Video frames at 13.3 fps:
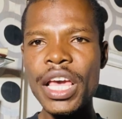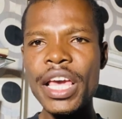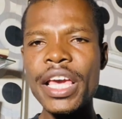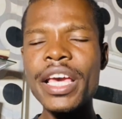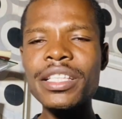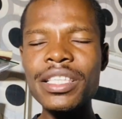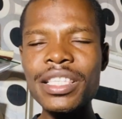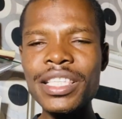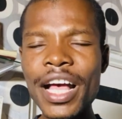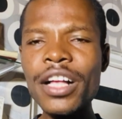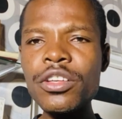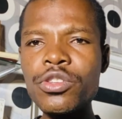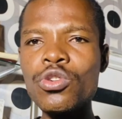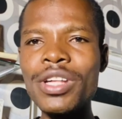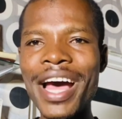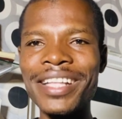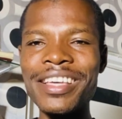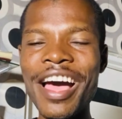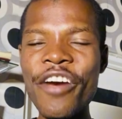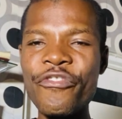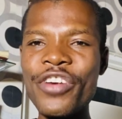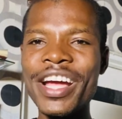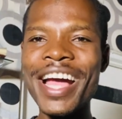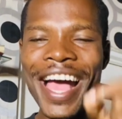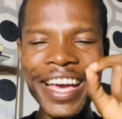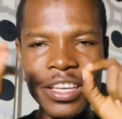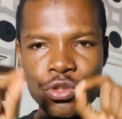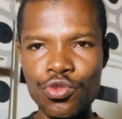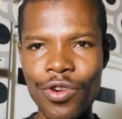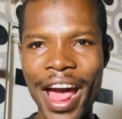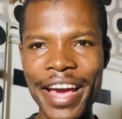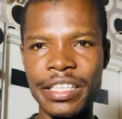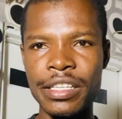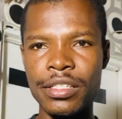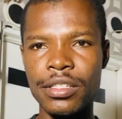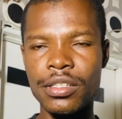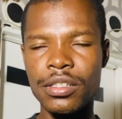it tells you that Africa is rising.